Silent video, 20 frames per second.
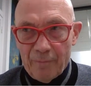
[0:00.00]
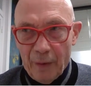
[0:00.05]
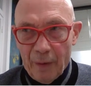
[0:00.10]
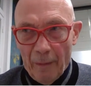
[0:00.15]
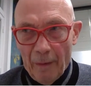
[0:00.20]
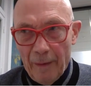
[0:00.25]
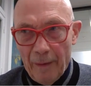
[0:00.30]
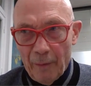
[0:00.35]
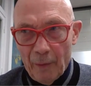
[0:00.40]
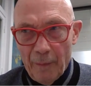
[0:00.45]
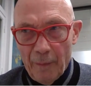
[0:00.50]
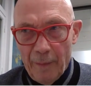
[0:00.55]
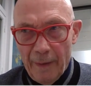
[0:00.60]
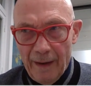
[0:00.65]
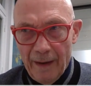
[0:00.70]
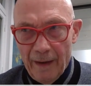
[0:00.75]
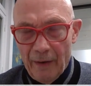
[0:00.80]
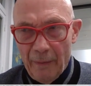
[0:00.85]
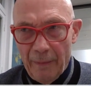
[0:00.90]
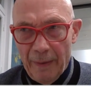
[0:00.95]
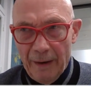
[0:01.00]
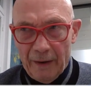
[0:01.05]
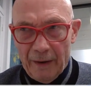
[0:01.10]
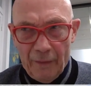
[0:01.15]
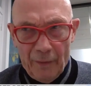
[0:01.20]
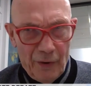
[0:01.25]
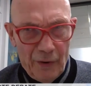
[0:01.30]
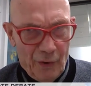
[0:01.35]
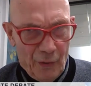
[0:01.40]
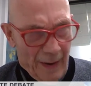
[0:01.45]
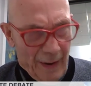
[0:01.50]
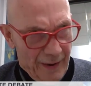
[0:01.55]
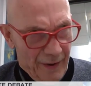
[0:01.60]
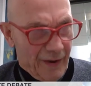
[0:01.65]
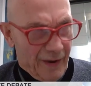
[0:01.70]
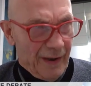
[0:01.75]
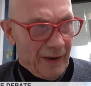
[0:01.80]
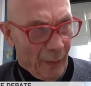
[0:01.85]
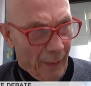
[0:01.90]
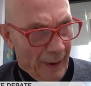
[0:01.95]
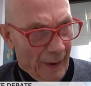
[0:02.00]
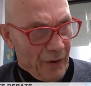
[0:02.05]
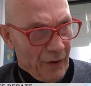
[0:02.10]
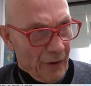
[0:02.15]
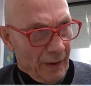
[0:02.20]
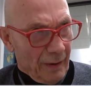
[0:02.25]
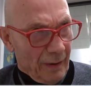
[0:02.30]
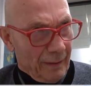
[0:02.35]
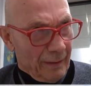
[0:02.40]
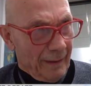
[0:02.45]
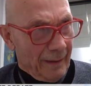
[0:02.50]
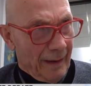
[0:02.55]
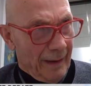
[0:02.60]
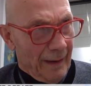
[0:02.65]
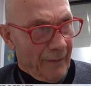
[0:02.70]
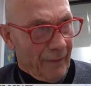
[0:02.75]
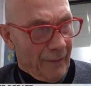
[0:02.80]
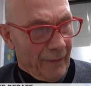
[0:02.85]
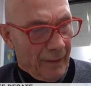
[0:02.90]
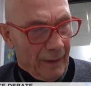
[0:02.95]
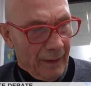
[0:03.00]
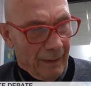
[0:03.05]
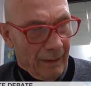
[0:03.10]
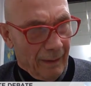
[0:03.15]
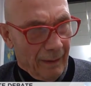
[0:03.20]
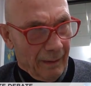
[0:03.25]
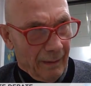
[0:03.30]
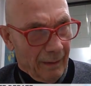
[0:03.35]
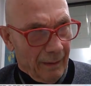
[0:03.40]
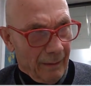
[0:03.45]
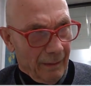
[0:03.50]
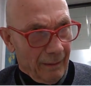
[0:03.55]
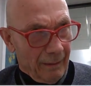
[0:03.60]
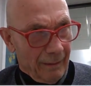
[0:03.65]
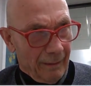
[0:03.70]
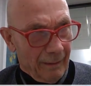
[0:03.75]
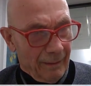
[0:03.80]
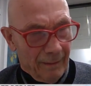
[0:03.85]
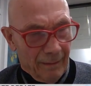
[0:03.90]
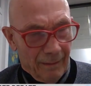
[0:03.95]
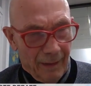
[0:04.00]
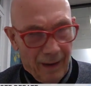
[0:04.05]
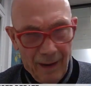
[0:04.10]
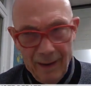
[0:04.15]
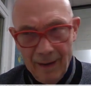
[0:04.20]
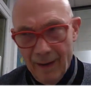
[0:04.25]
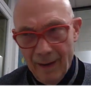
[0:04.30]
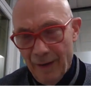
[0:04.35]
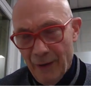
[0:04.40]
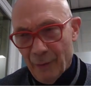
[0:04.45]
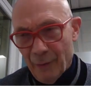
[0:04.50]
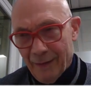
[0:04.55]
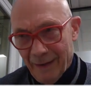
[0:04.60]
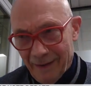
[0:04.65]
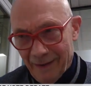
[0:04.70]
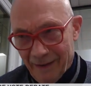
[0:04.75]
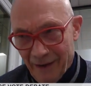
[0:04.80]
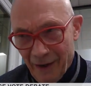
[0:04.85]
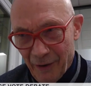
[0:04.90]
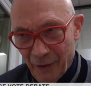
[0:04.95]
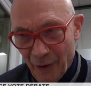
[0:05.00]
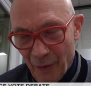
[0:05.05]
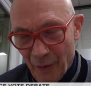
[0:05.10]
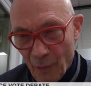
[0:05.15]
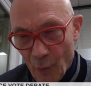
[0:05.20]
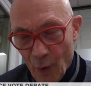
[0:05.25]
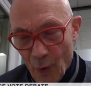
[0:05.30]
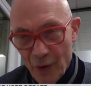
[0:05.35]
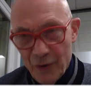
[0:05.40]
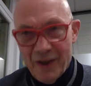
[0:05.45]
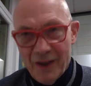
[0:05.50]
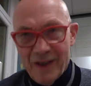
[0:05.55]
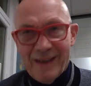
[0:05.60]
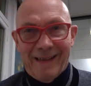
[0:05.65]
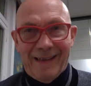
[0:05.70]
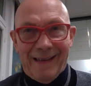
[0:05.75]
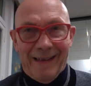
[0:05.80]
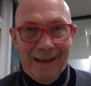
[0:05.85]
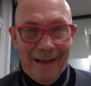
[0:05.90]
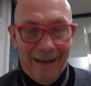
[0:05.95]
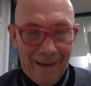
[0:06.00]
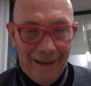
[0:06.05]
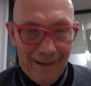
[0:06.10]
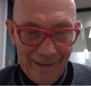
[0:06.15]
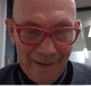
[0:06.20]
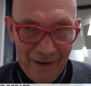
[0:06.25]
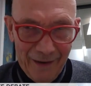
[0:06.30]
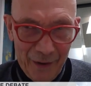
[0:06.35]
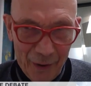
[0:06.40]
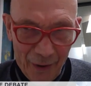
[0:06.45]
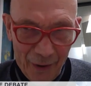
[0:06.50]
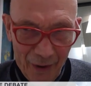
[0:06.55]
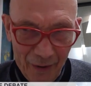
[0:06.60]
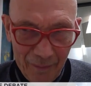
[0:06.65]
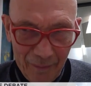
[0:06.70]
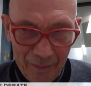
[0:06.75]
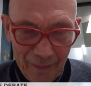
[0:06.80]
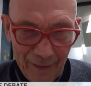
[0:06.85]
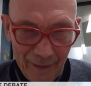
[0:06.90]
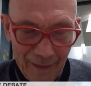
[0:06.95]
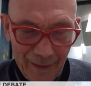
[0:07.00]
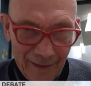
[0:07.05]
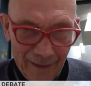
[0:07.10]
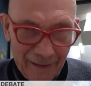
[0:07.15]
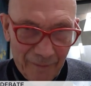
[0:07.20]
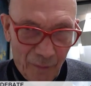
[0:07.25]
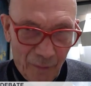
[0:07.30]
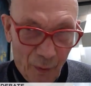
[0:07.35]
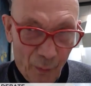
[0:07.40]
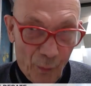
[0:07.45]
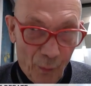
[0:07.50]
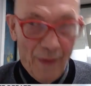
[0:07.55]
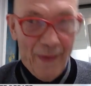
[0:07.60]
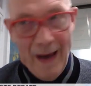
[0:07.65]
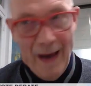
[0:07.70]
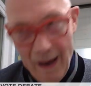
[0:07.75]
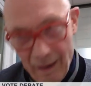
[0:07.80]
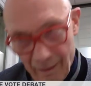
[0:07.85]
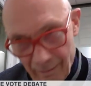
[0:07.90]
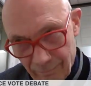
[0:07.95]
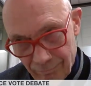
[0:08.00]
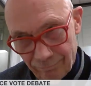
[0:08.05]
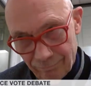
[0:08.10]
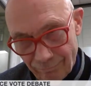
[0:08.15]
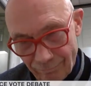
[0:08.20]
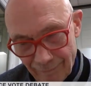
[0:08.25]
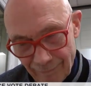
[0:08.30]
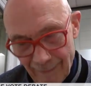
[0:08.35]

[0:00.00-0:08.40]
we probably would be in a bit of a strange situation if the United Kingdom was still in Europe, but without